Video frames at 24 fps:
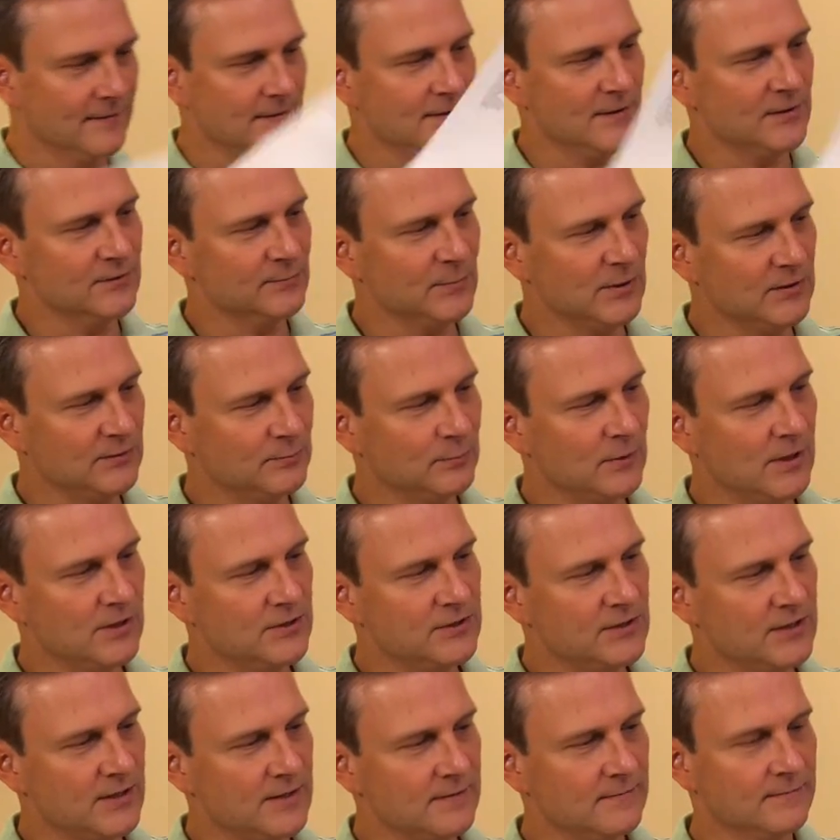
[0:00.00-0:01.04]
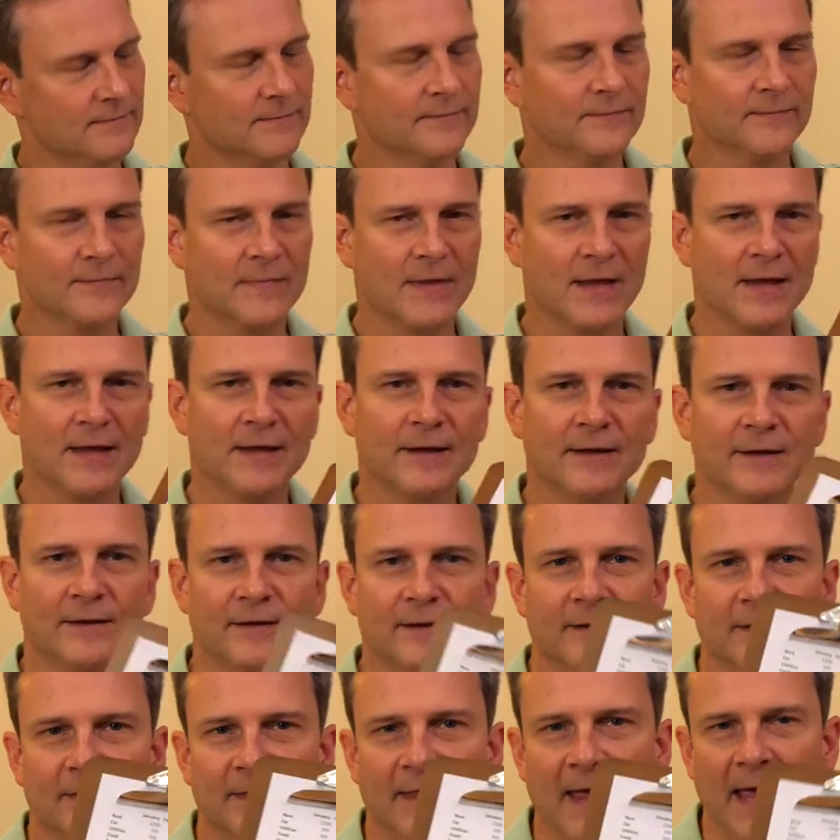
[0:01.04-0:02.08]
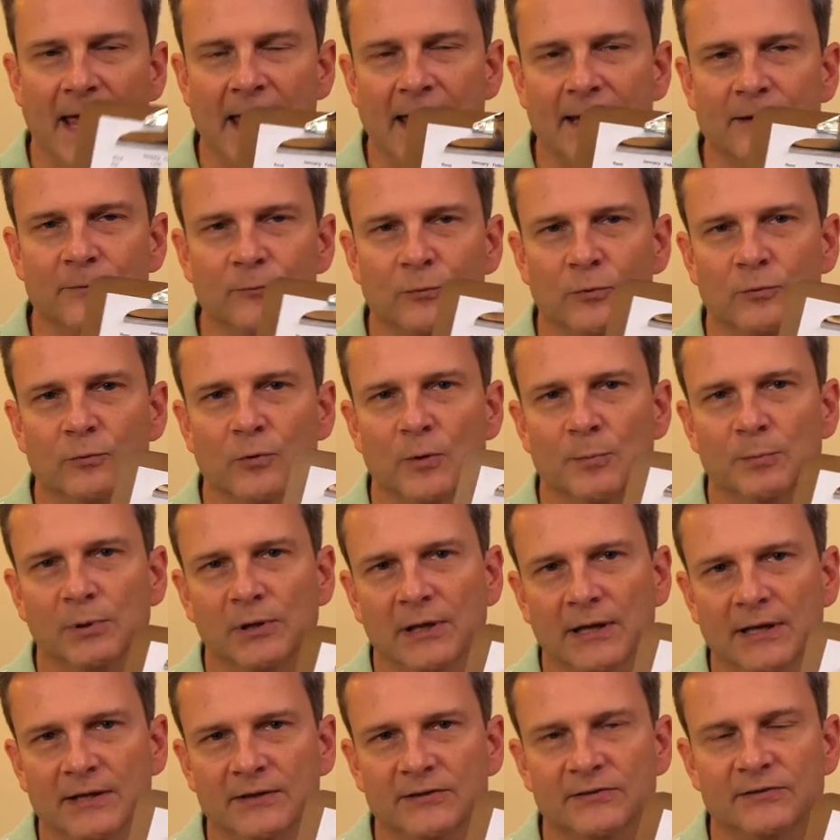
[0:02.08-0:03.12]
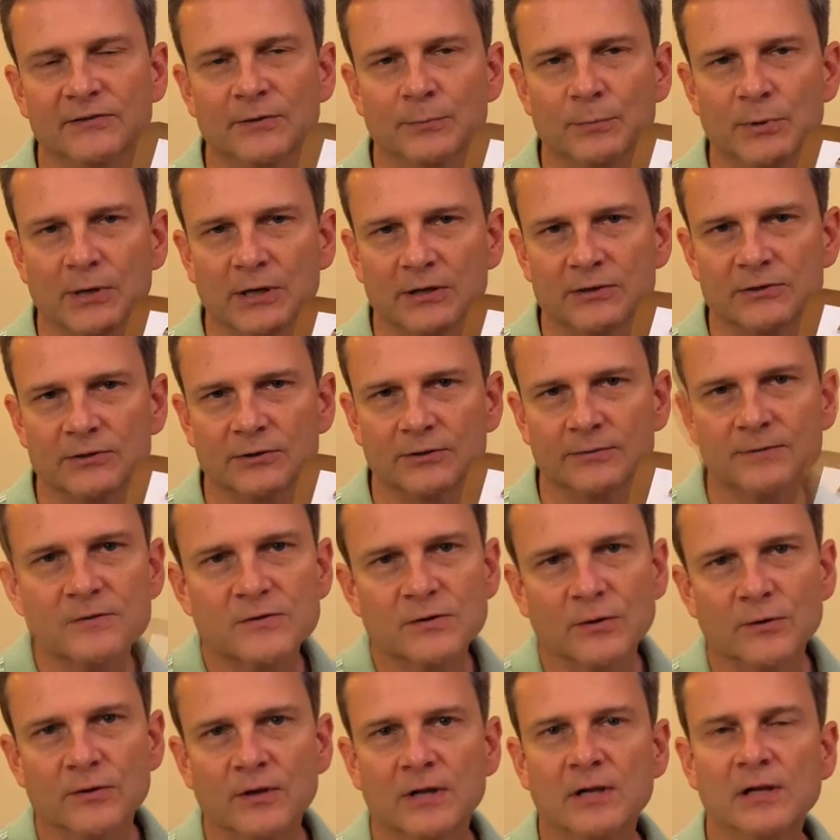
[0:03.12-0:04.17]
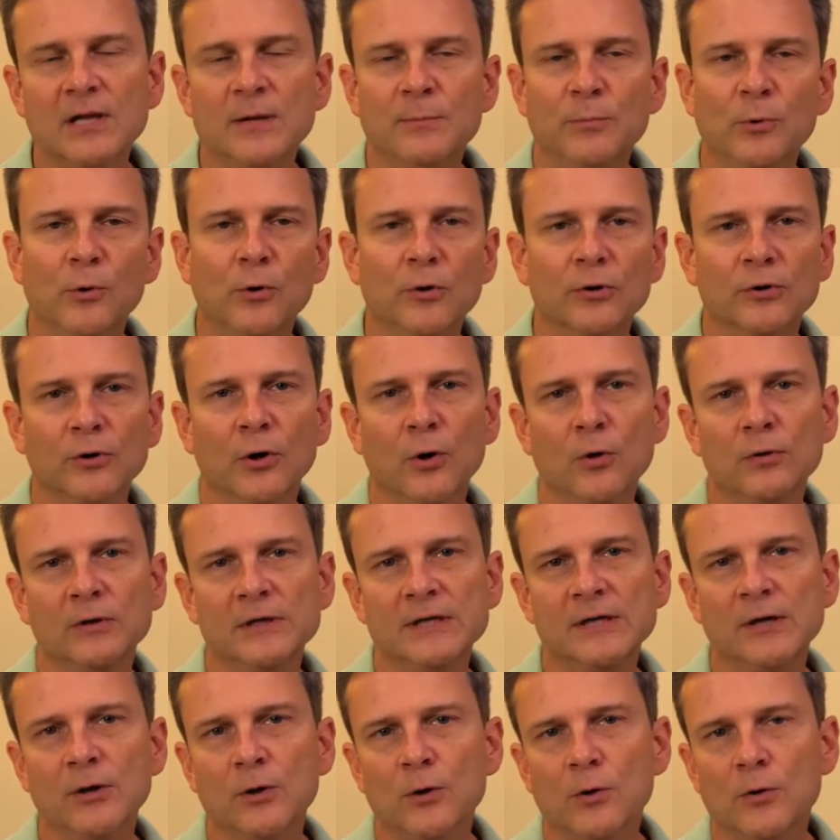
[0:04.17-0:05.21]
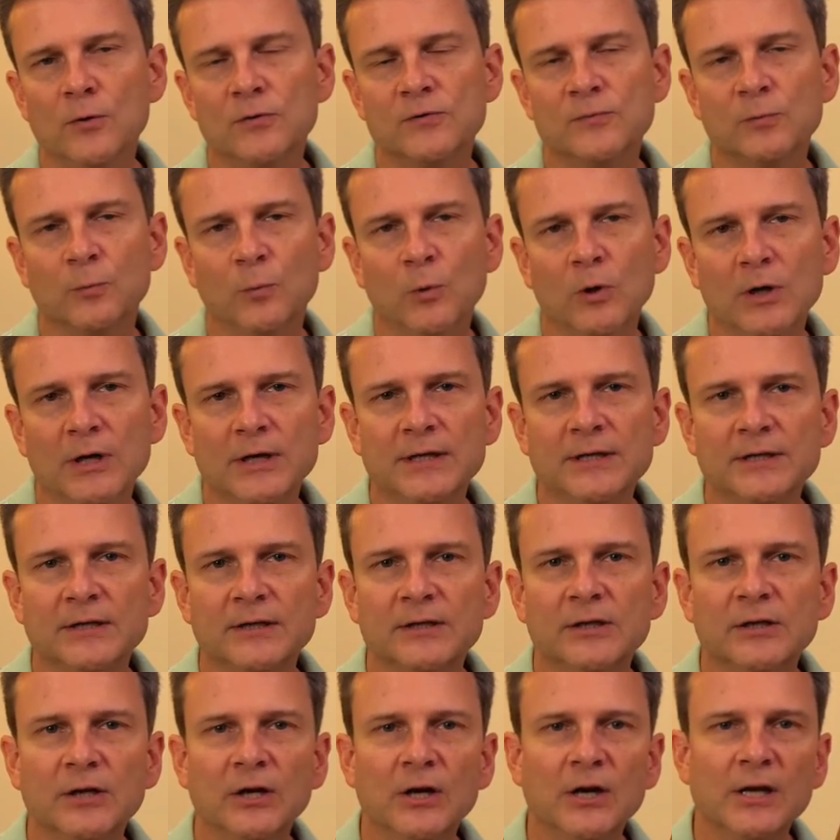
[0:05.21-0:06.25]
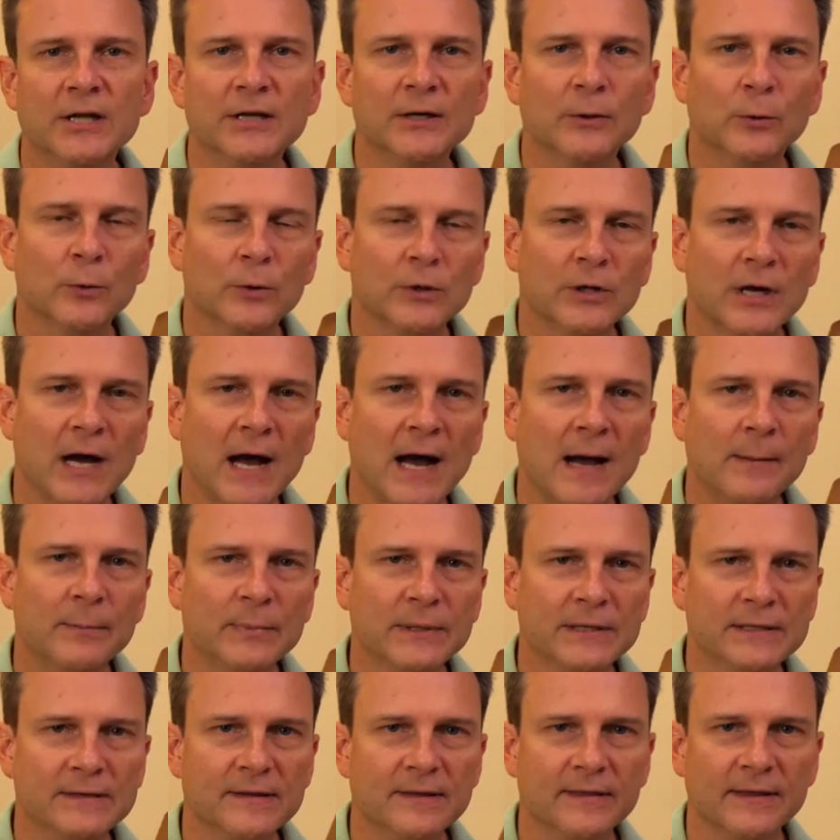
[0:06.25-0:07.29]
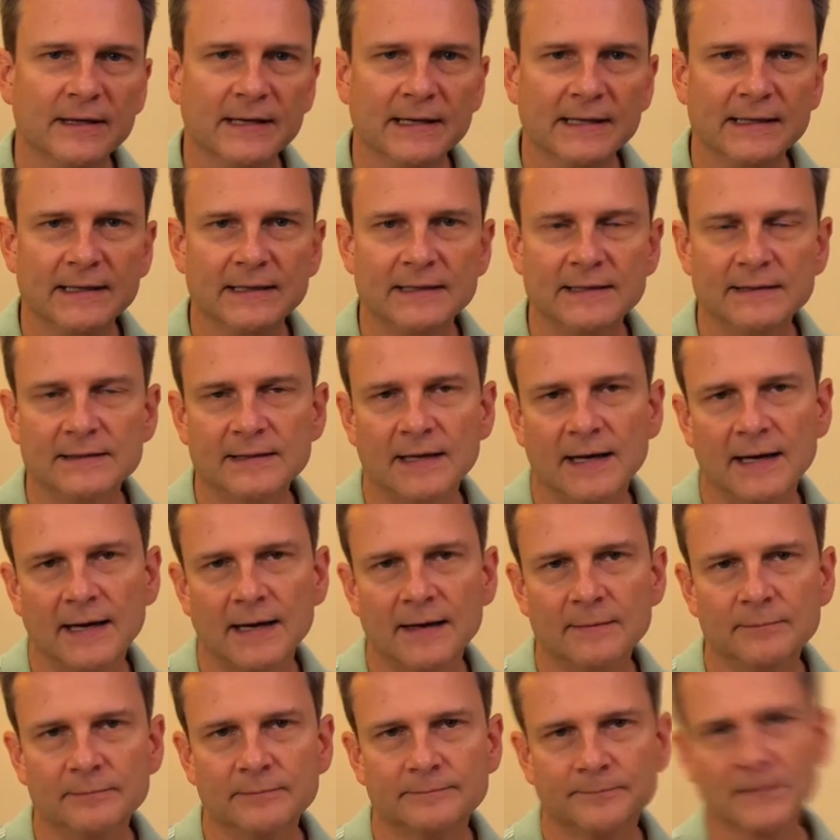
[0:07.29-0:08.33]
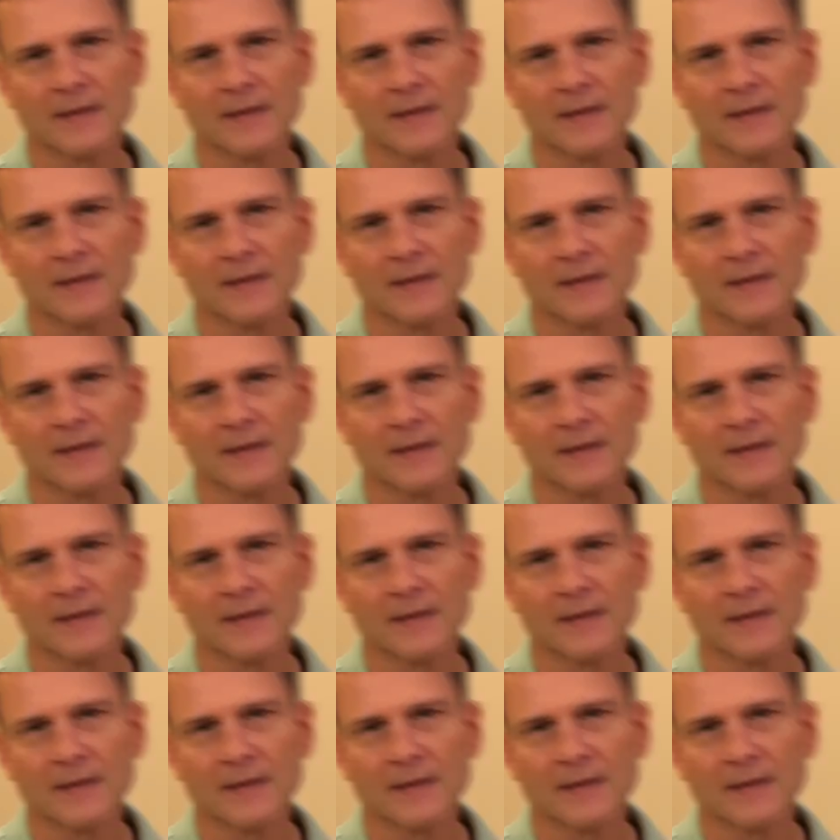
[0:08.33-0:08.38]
here's my spreadsheet, that would replace the picture. So the clipboard only holds one cut or copied thing at a time.